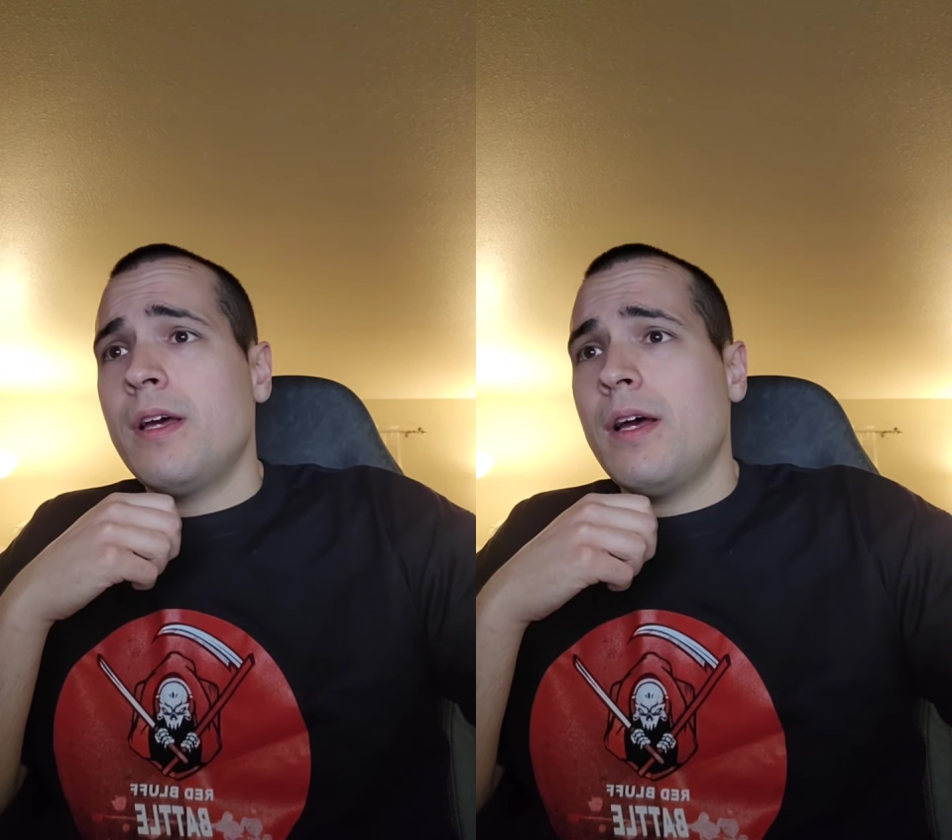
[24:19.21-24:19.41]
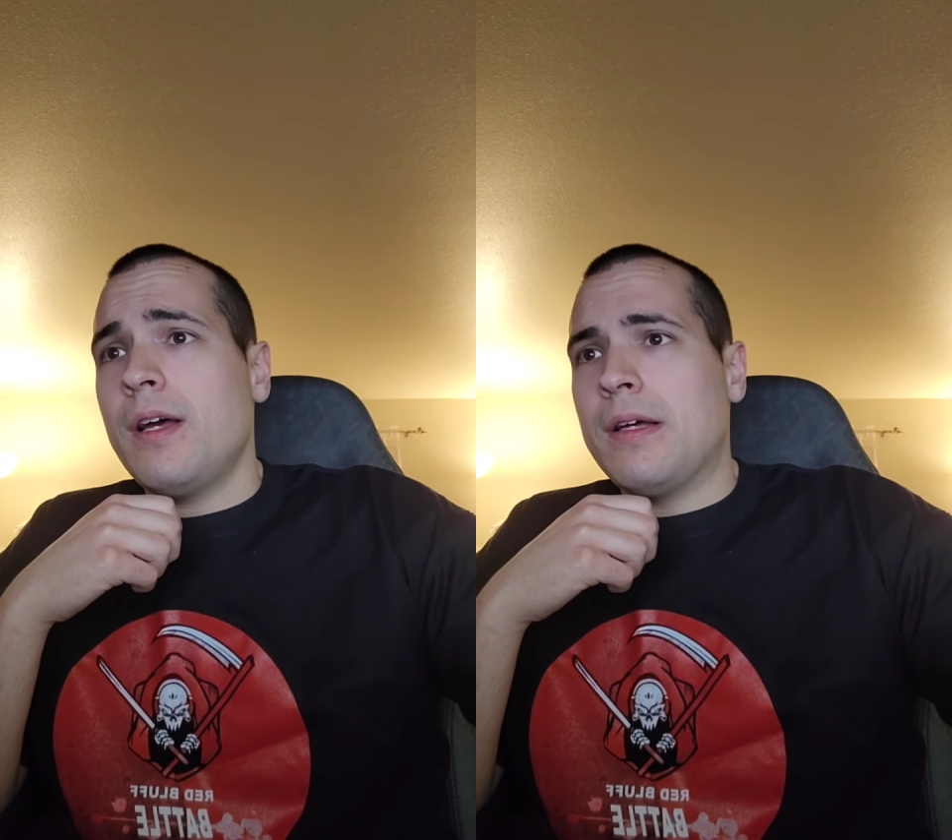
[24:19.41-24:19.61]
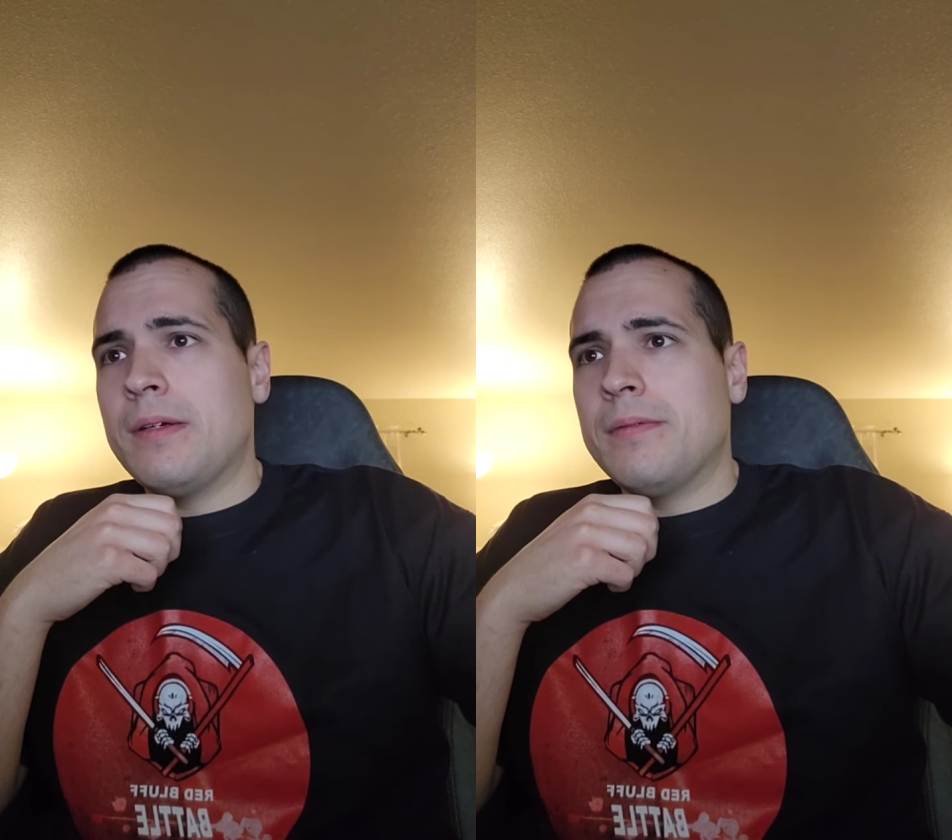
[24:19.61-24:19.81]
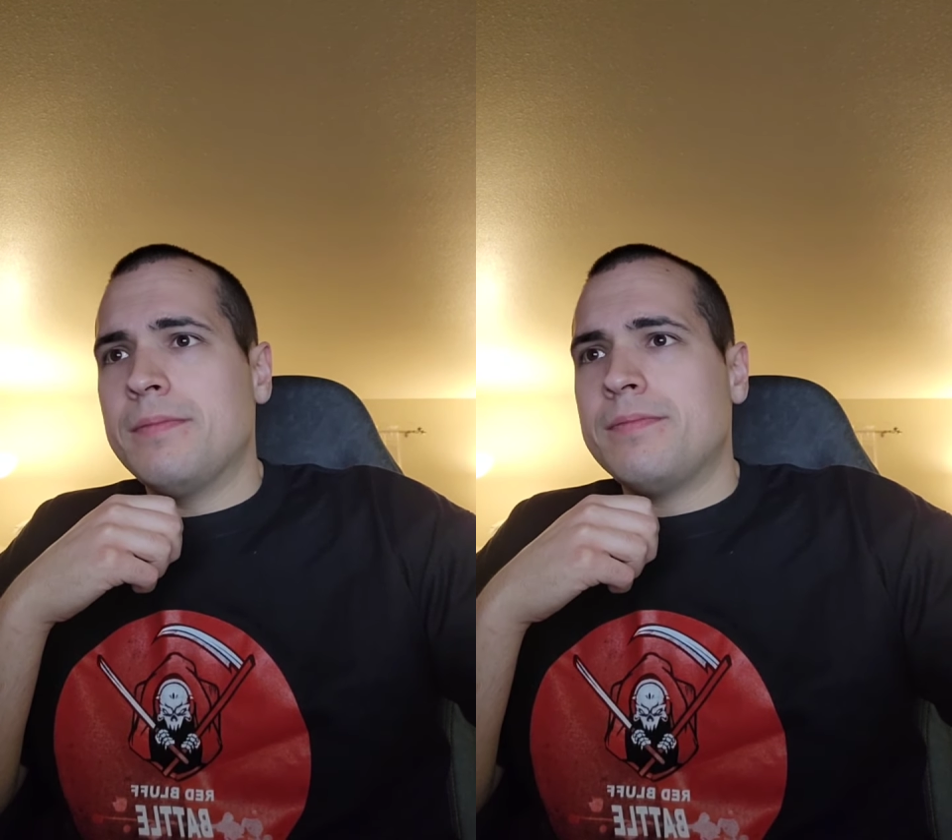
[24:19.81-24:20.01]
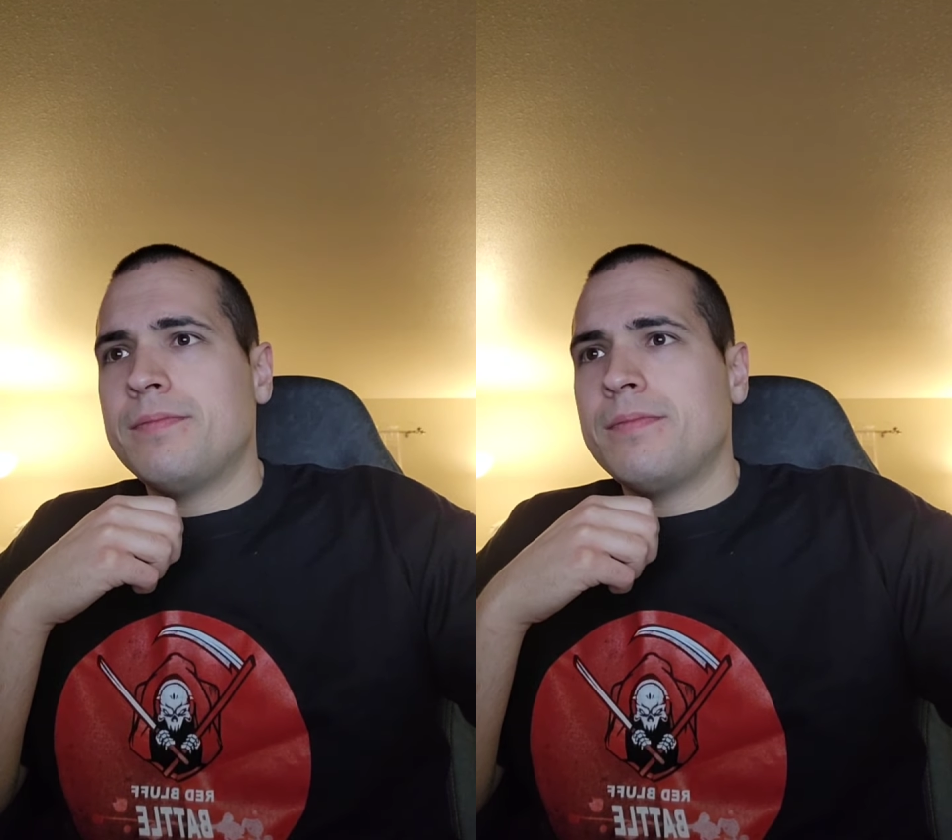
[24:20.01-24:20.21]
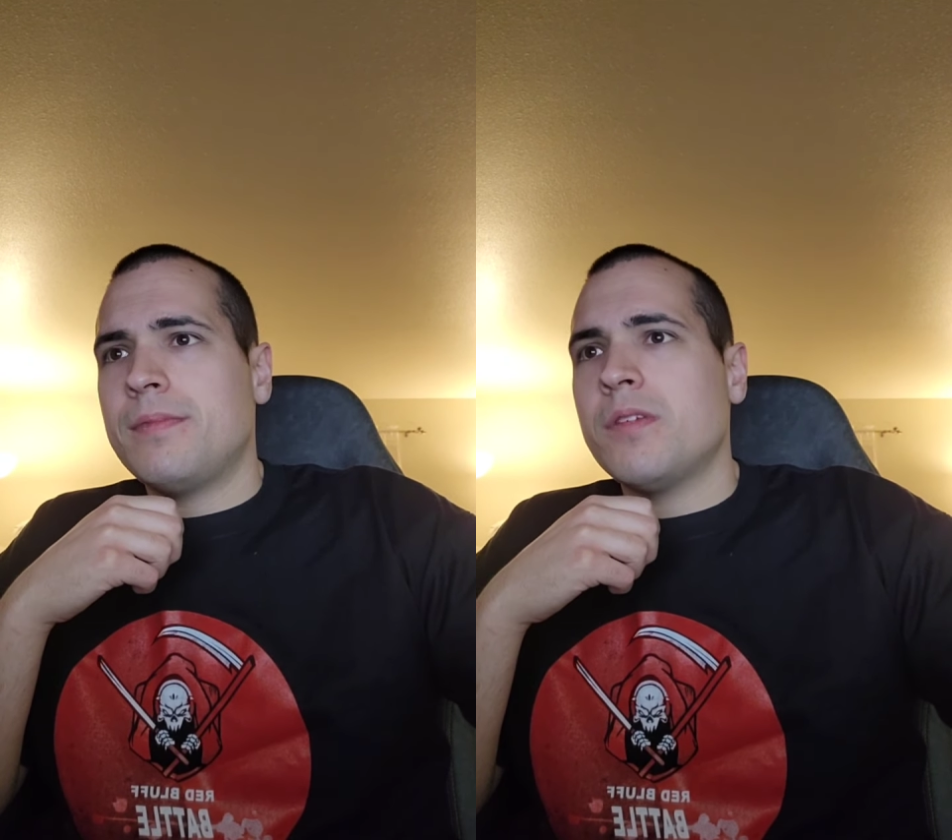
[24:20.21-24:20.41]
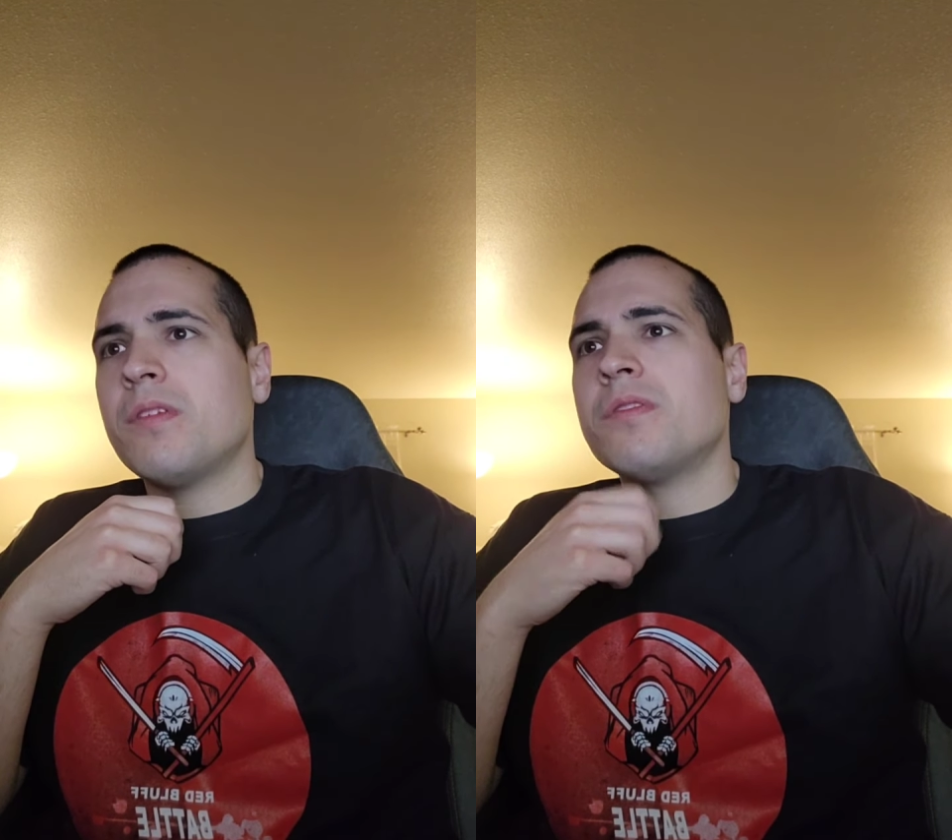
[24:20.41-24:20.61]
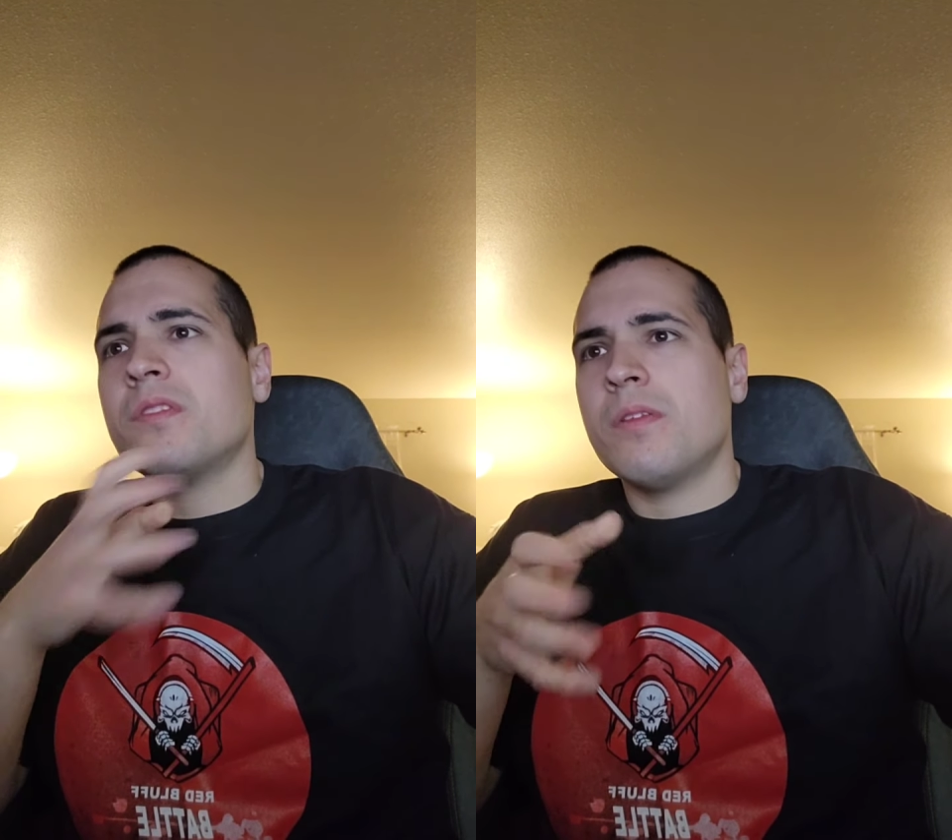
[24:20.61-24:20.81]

So those